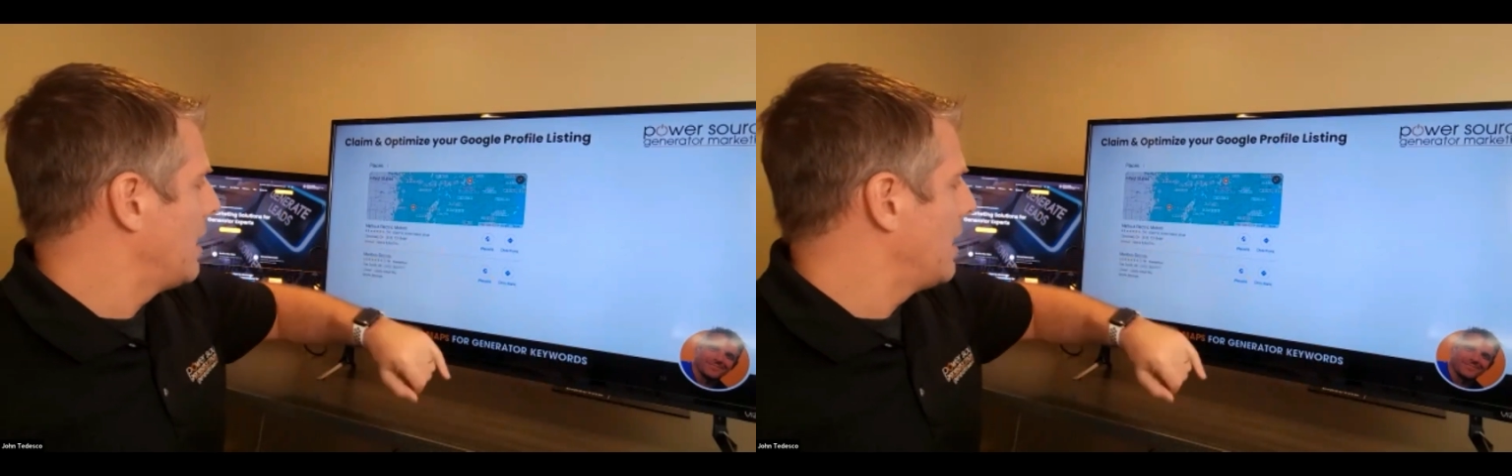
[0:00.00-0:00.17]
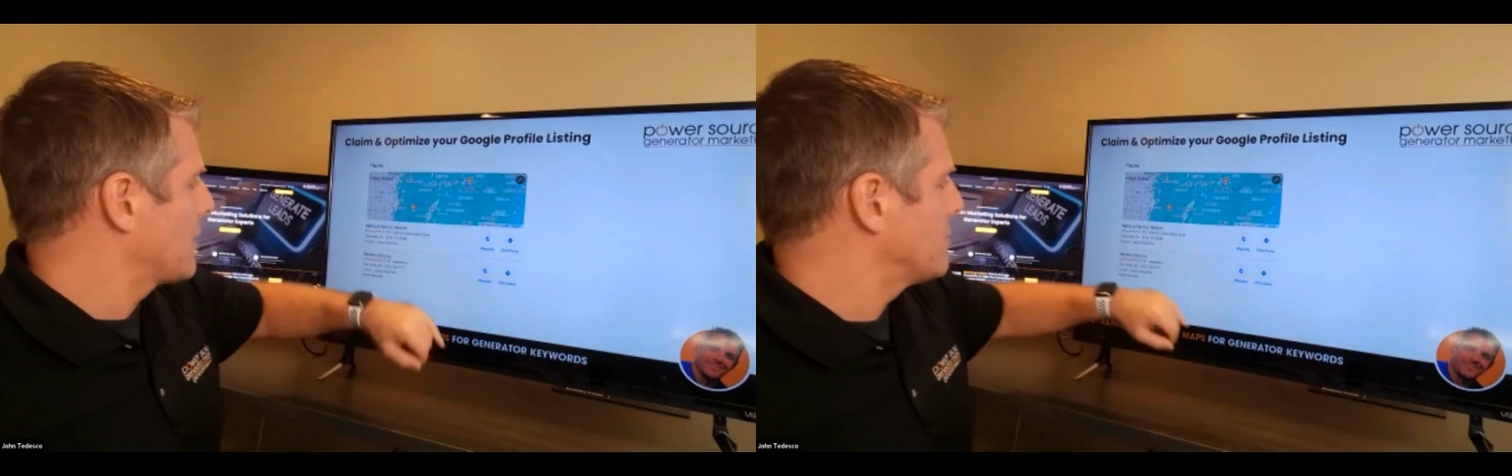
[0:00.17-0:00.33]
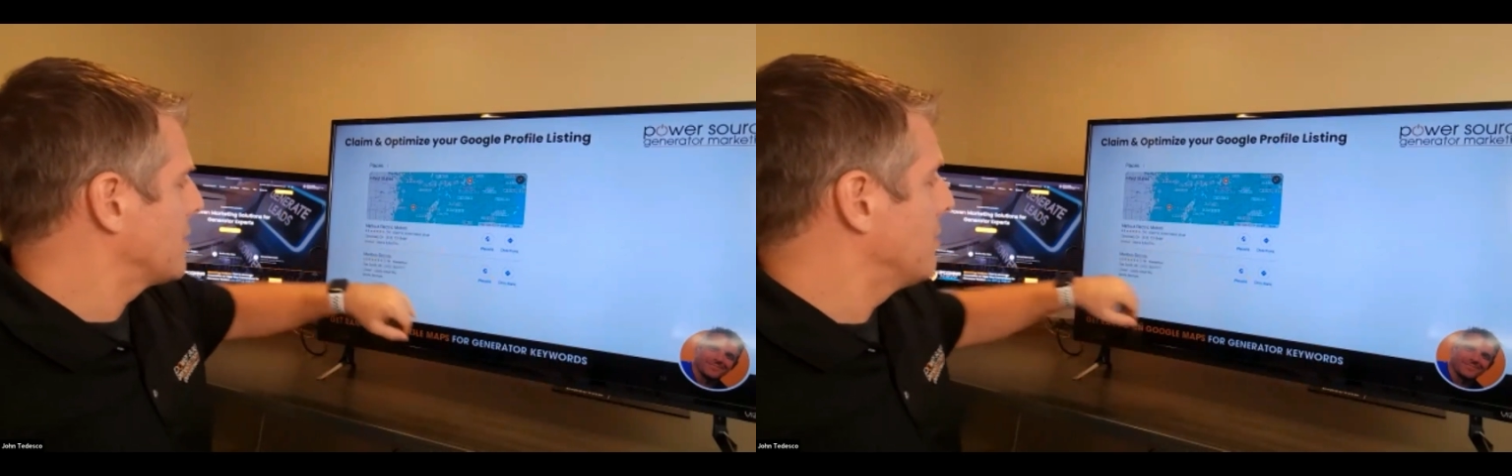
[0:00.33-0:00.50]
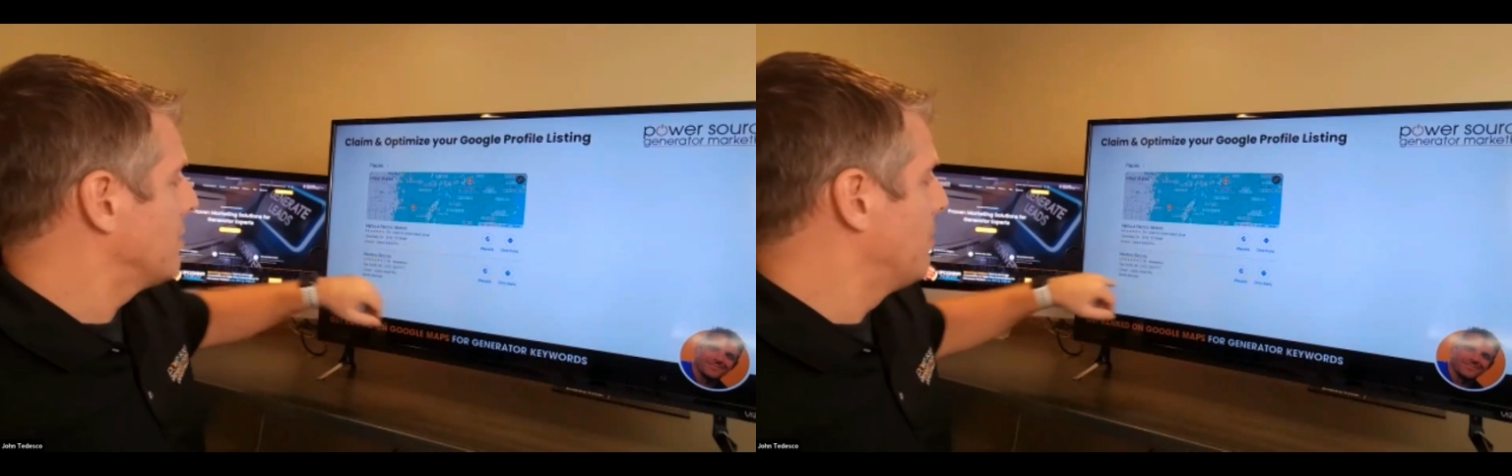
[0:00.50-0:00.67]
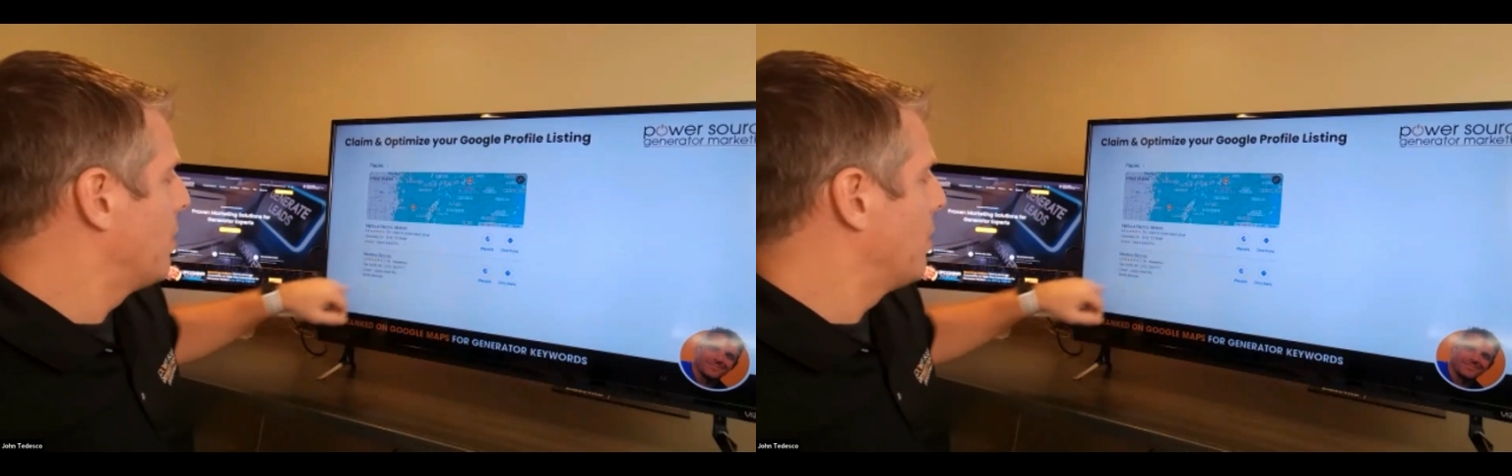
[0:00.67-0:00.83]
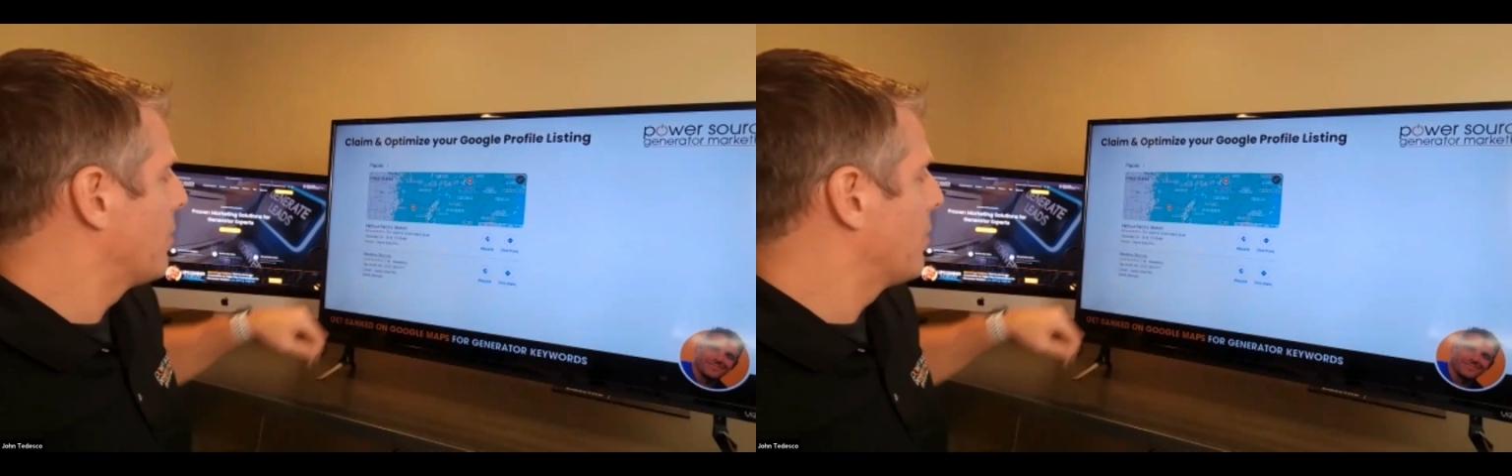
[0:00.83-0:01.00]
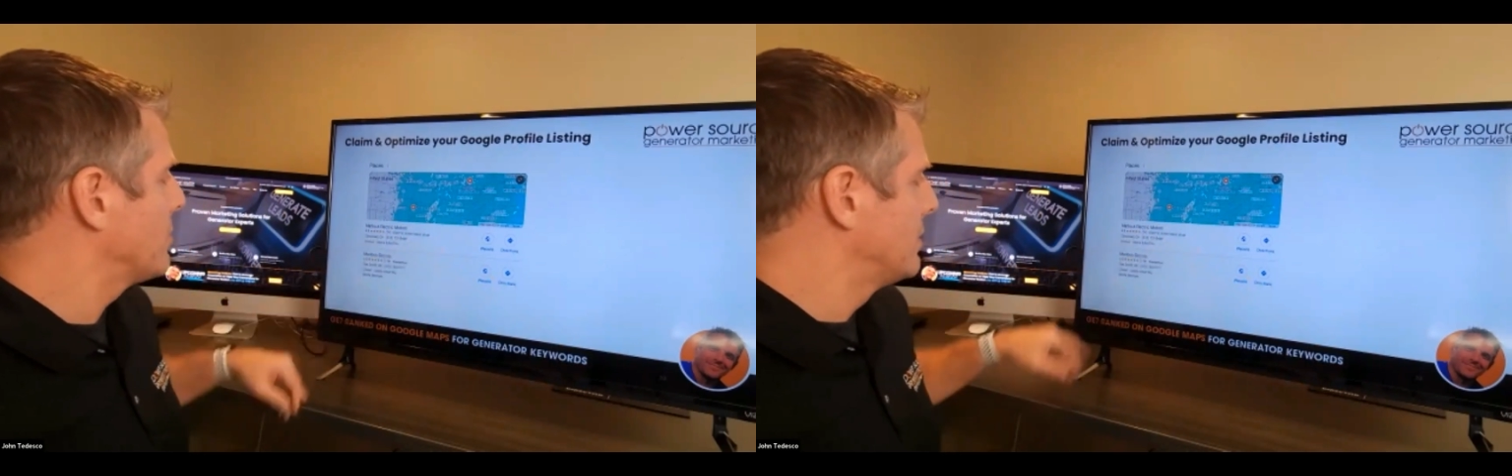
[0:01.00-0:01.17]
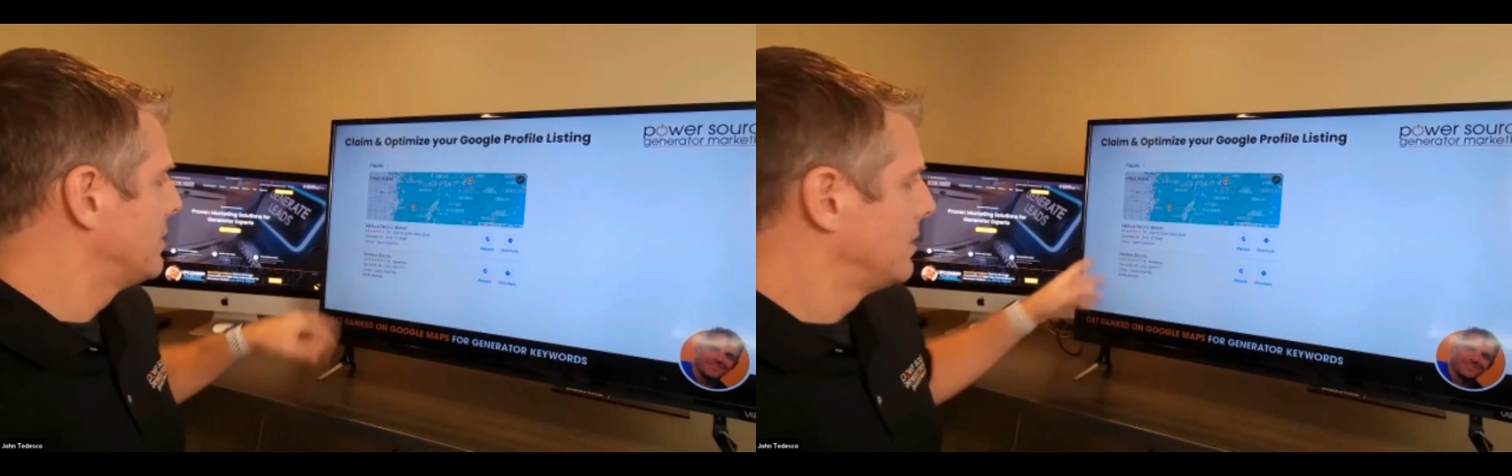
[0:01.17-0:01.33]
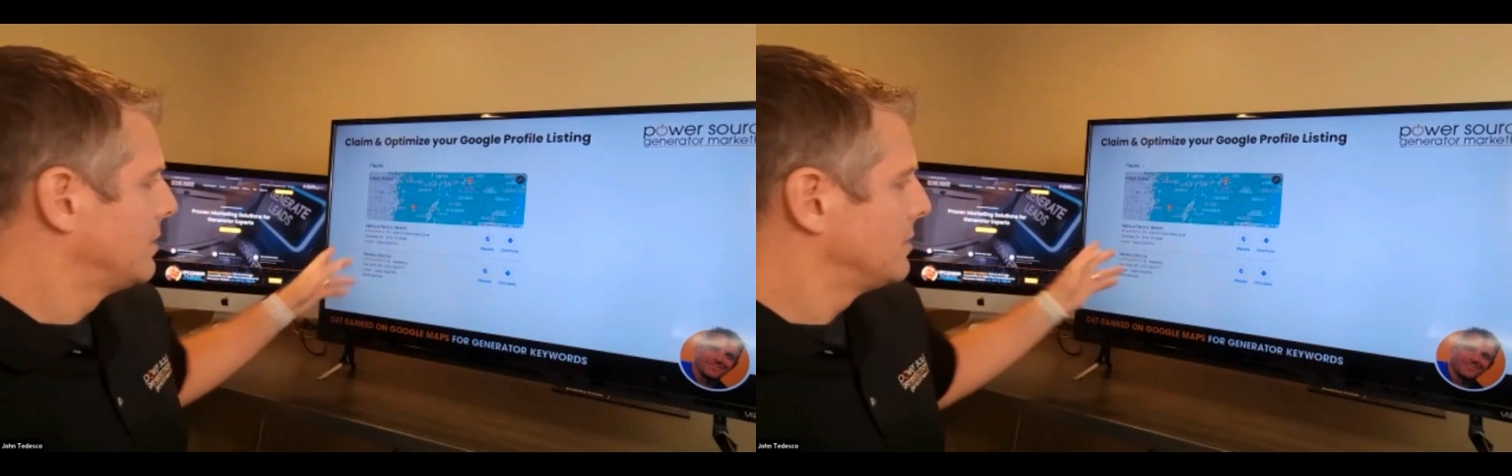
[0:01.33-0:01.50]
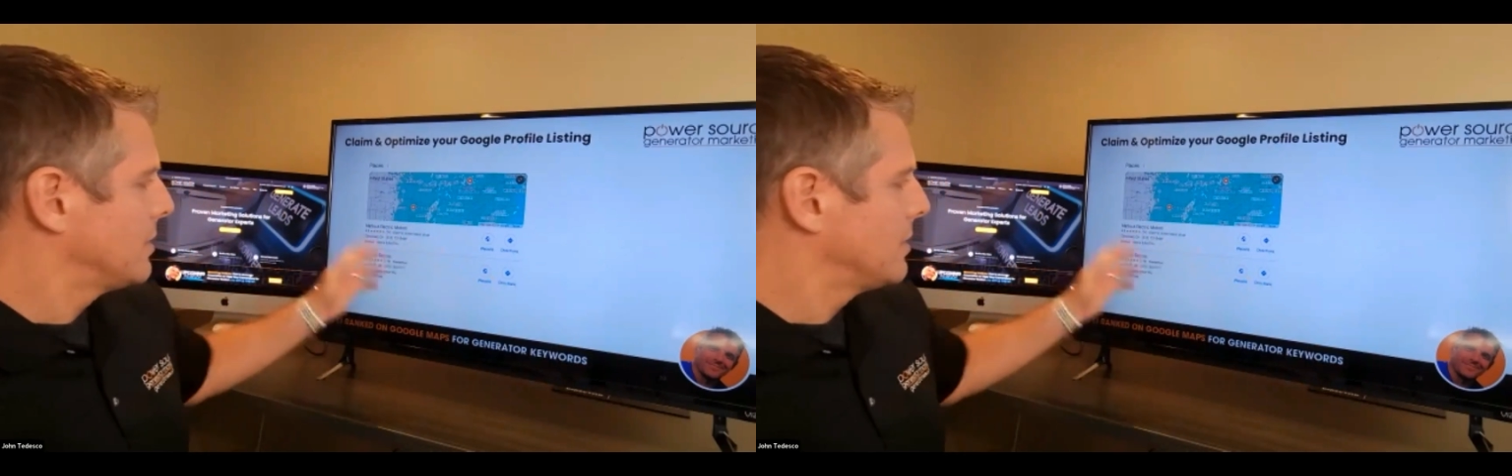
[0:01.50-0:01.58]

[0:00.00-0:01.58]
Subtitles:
Electric Motors,